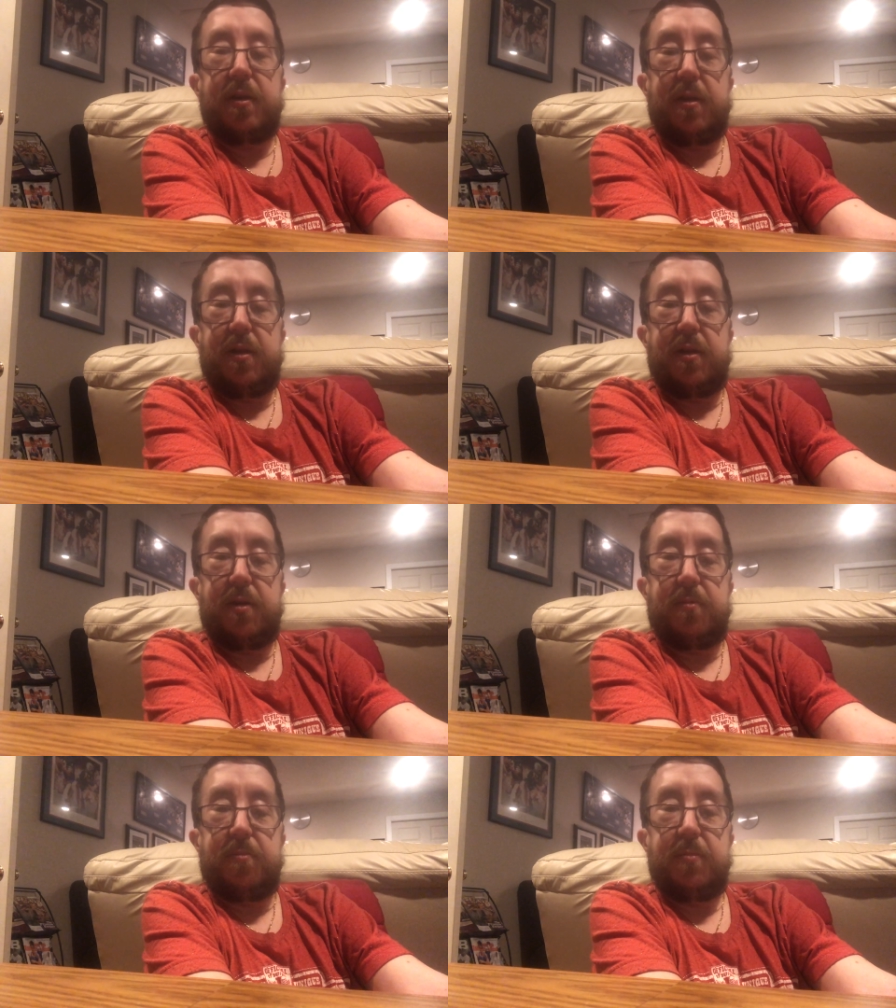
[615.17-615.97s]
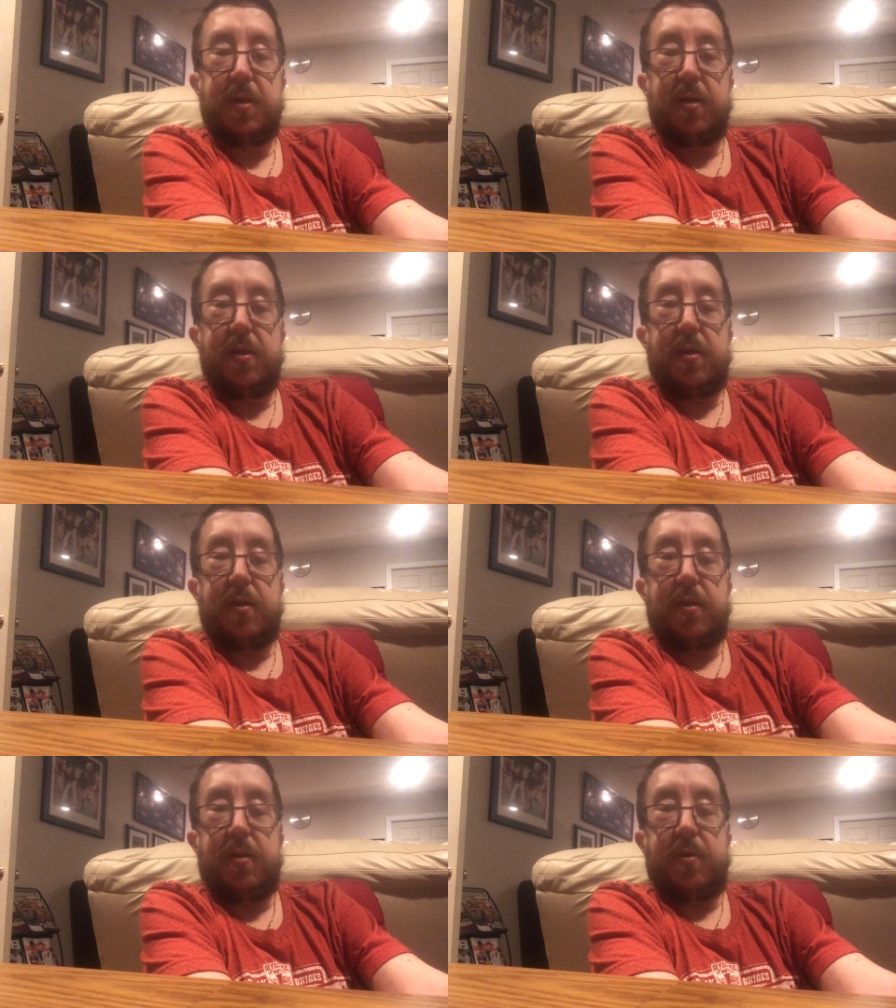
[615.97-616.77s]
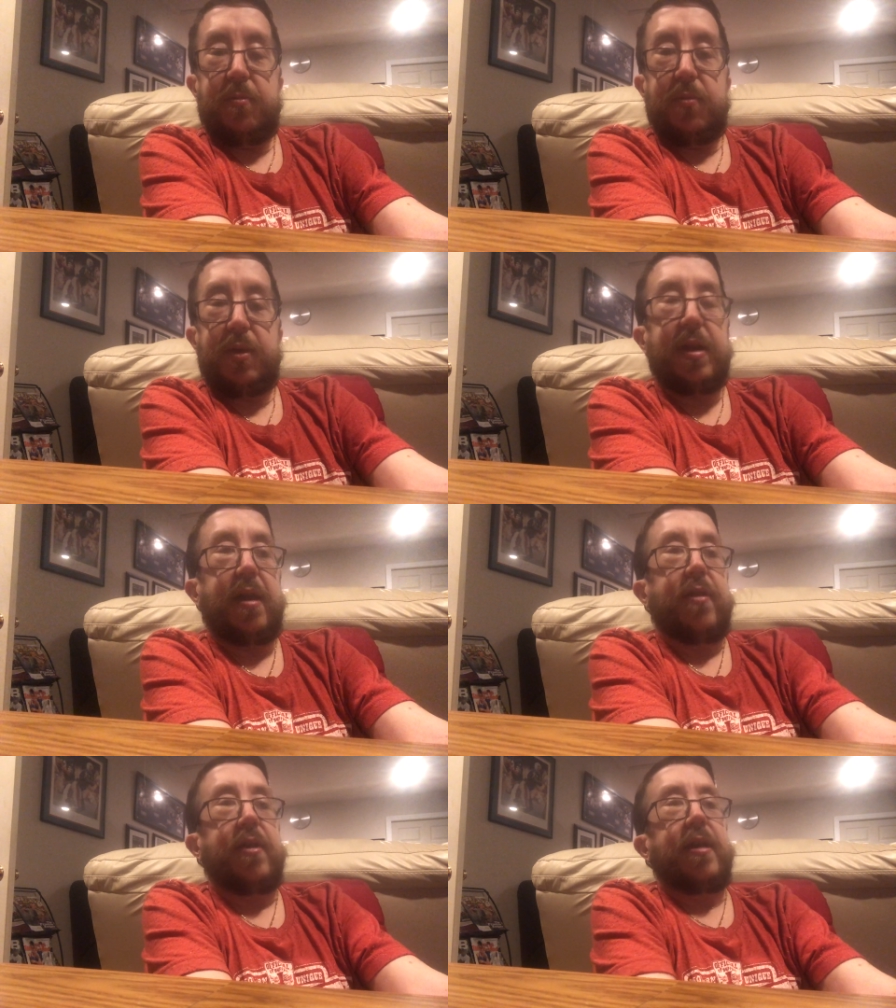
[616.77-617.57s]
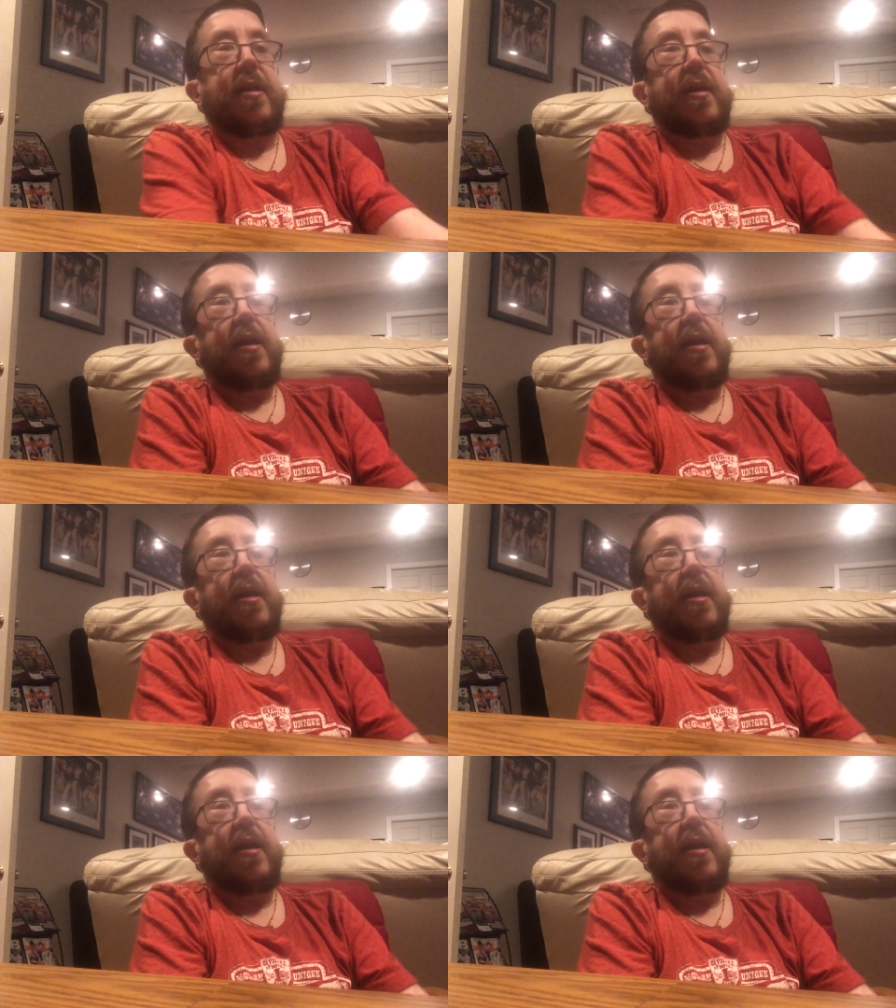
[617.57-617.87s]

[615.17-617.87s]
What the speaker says: Um, but yeah, like